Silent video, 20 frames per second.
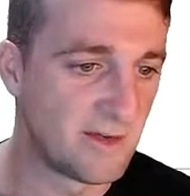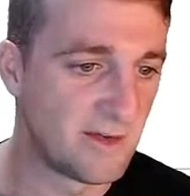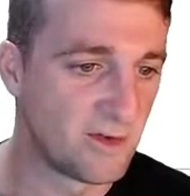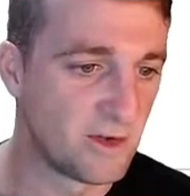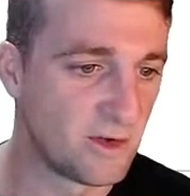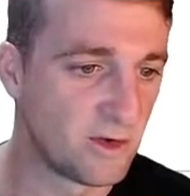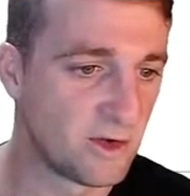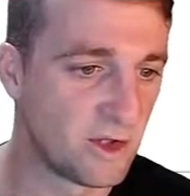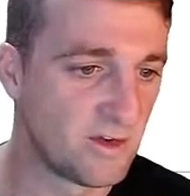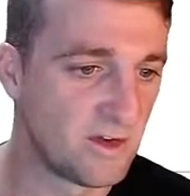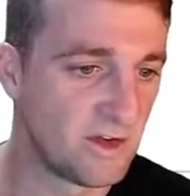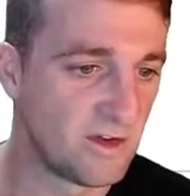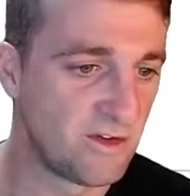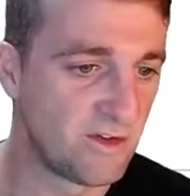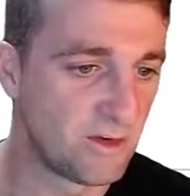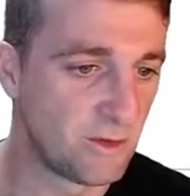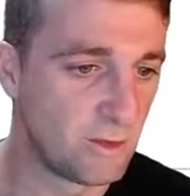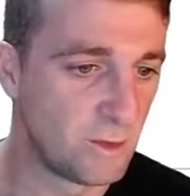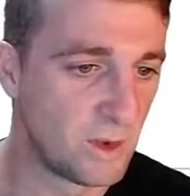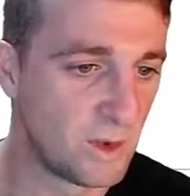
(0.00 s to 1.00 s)
If you look at these
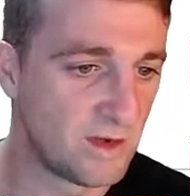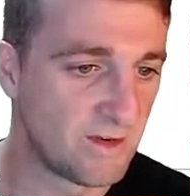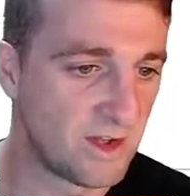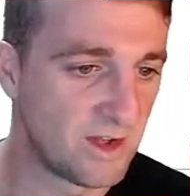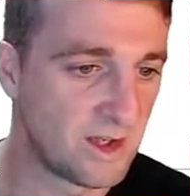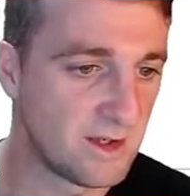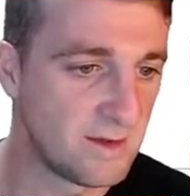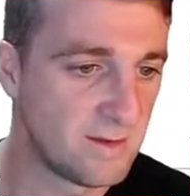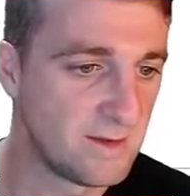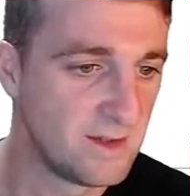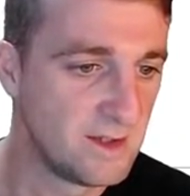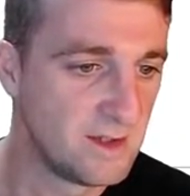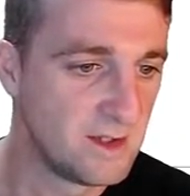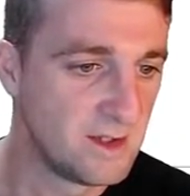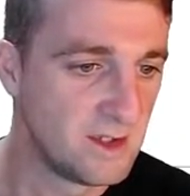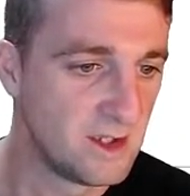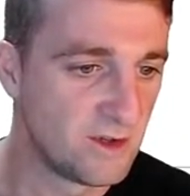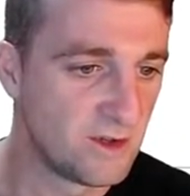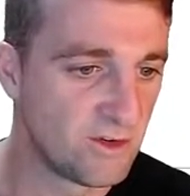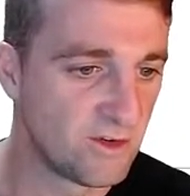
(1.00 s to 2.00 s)
2 weeks here,
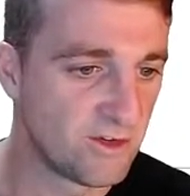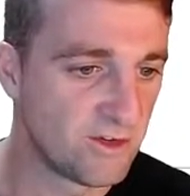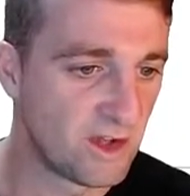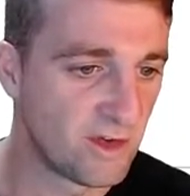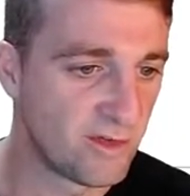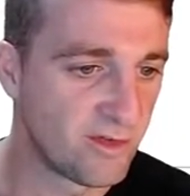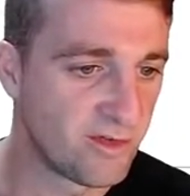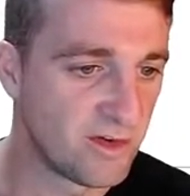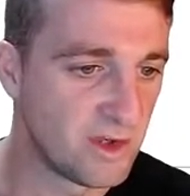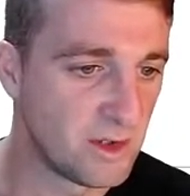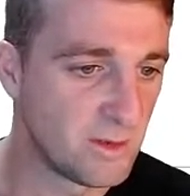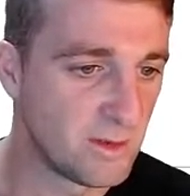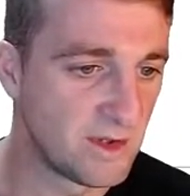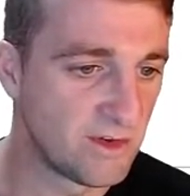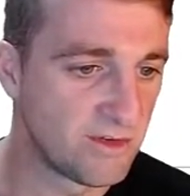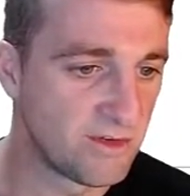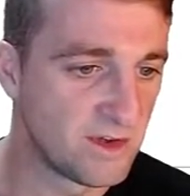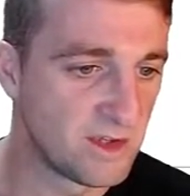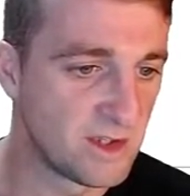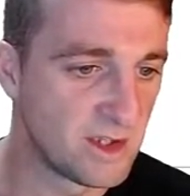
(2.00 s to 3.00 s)
you could say 3
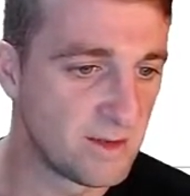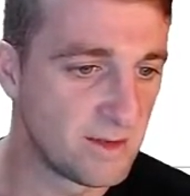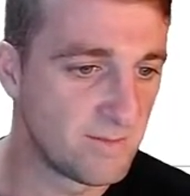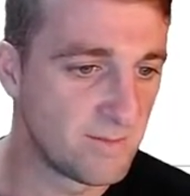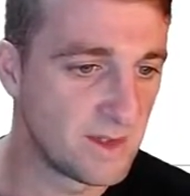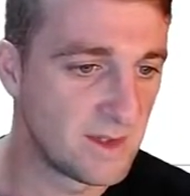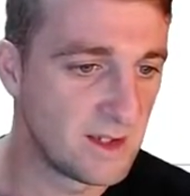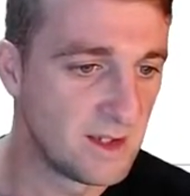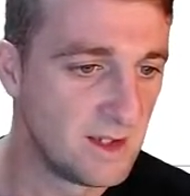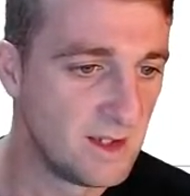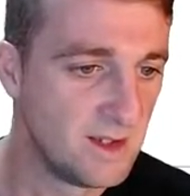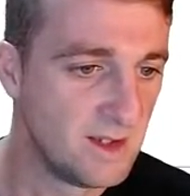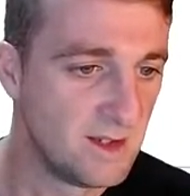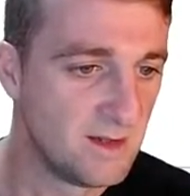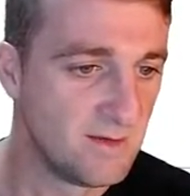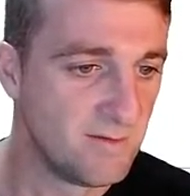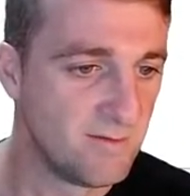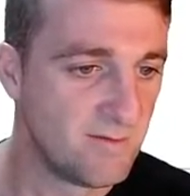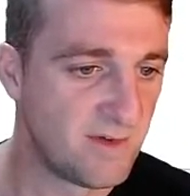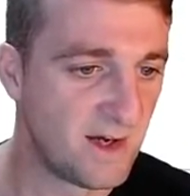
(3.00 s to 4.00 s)
weeks really,
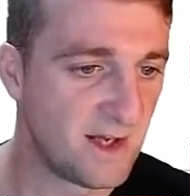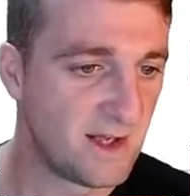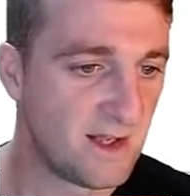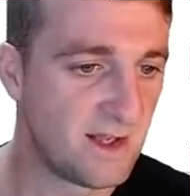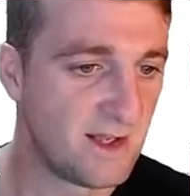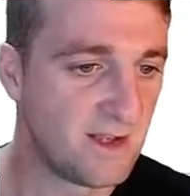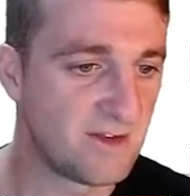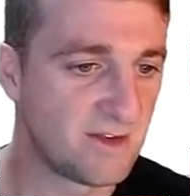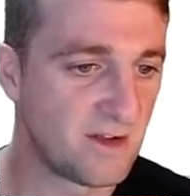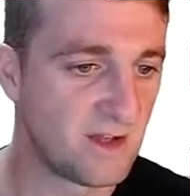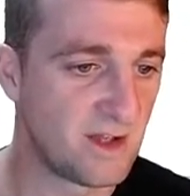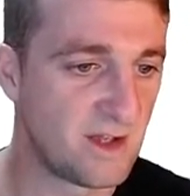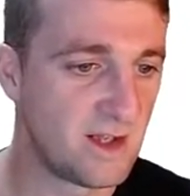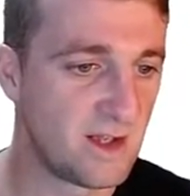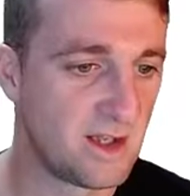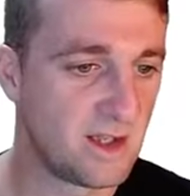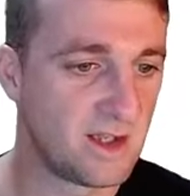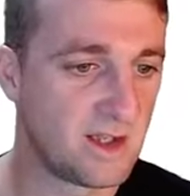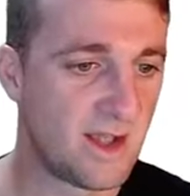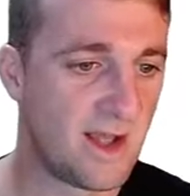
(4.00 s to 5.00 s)
that is
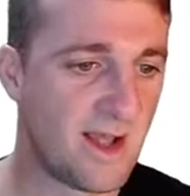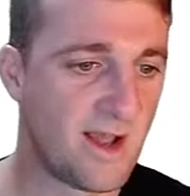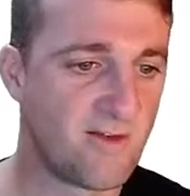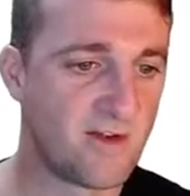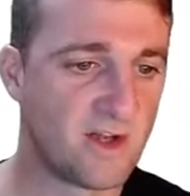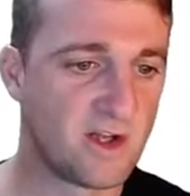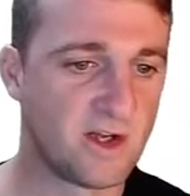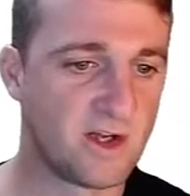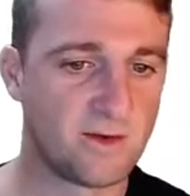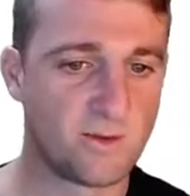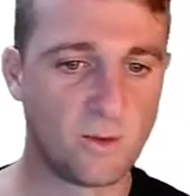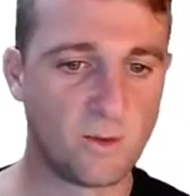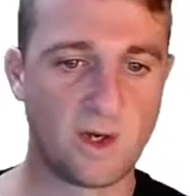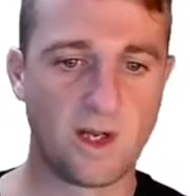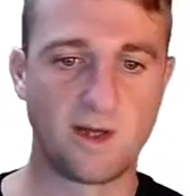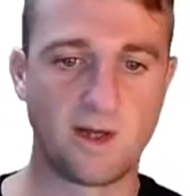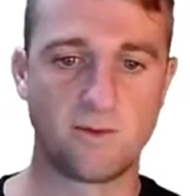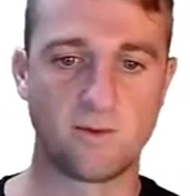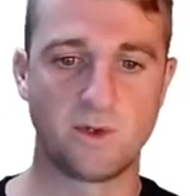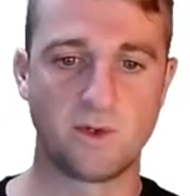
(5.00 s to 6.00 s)
a area
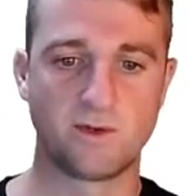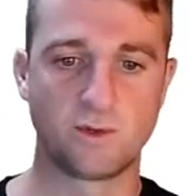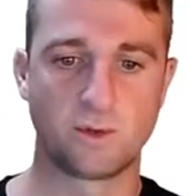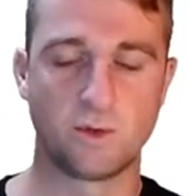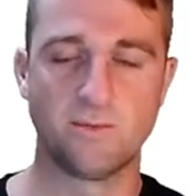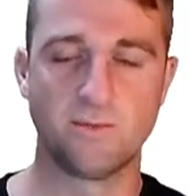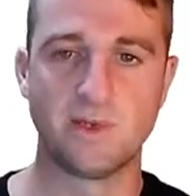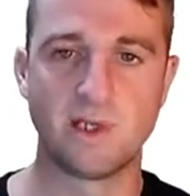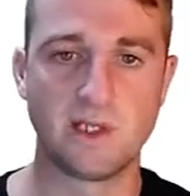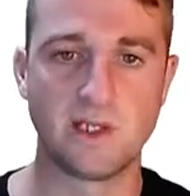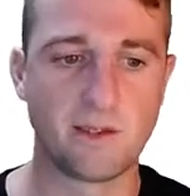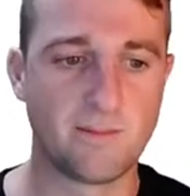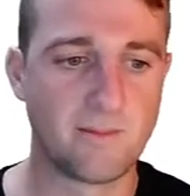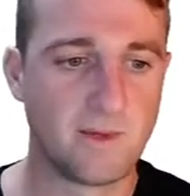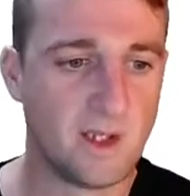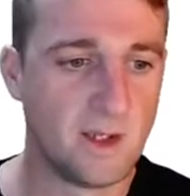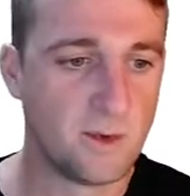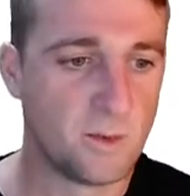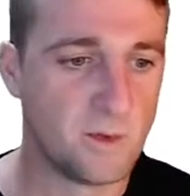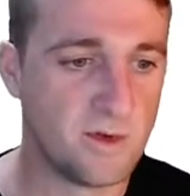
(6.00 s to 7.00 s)
where which would be
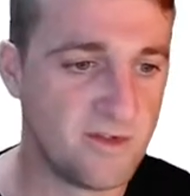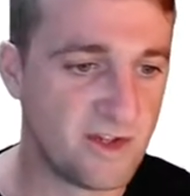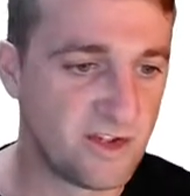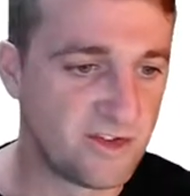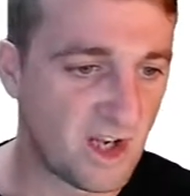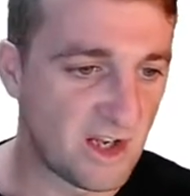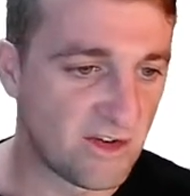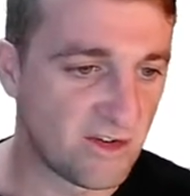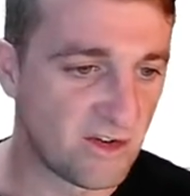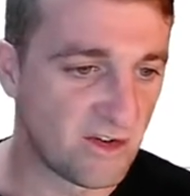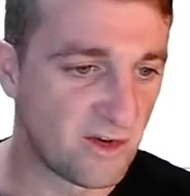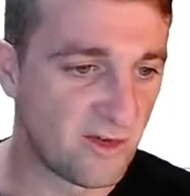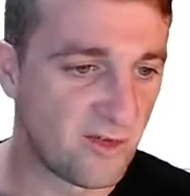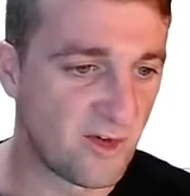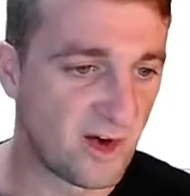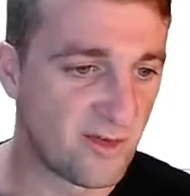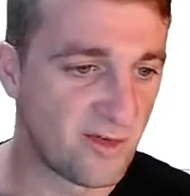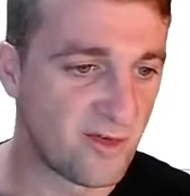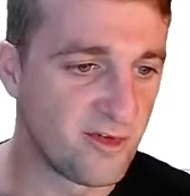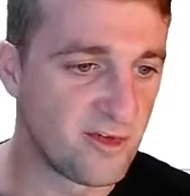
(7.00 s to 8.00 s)
we rejected off
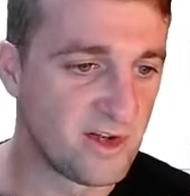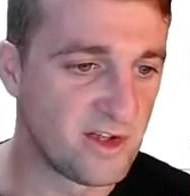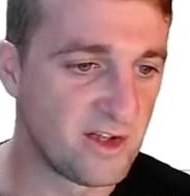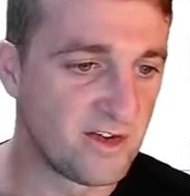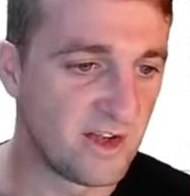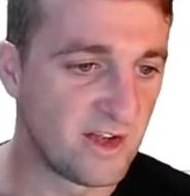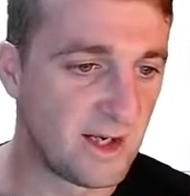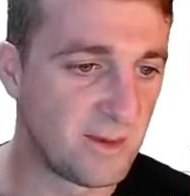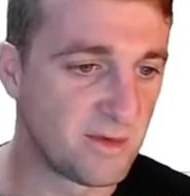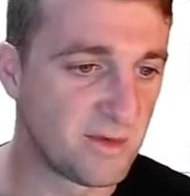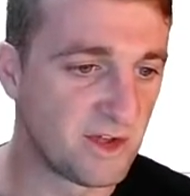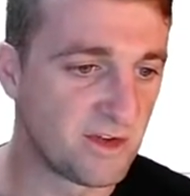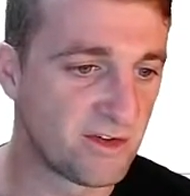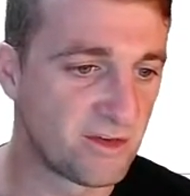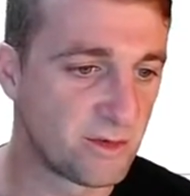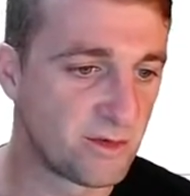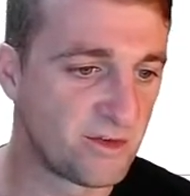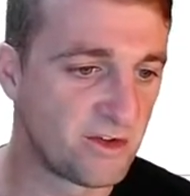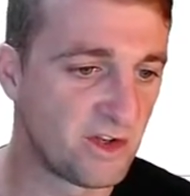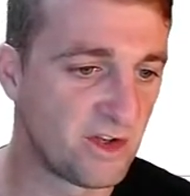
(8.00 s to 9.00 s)
that three times there,
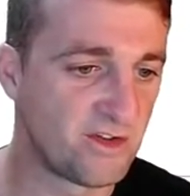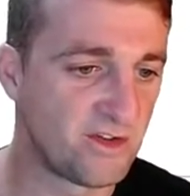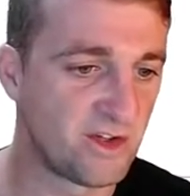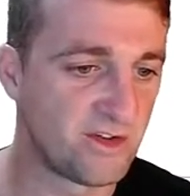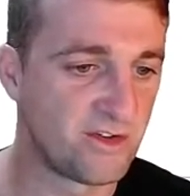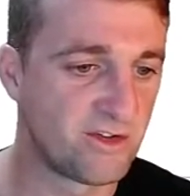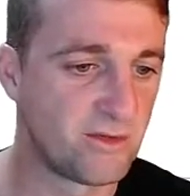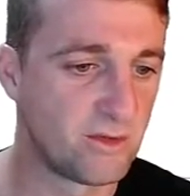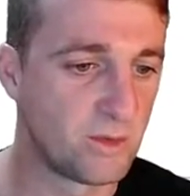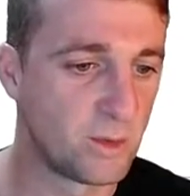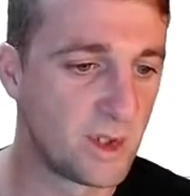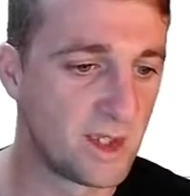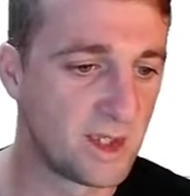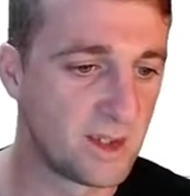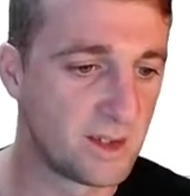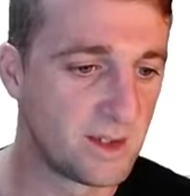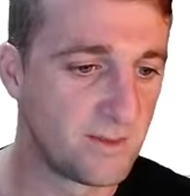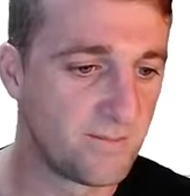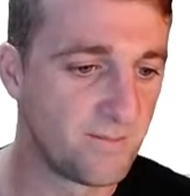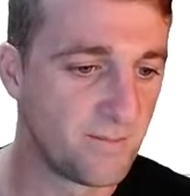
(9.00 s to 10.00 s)
so we'll change that to the
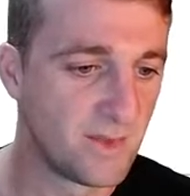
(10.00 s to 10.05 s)
weekly.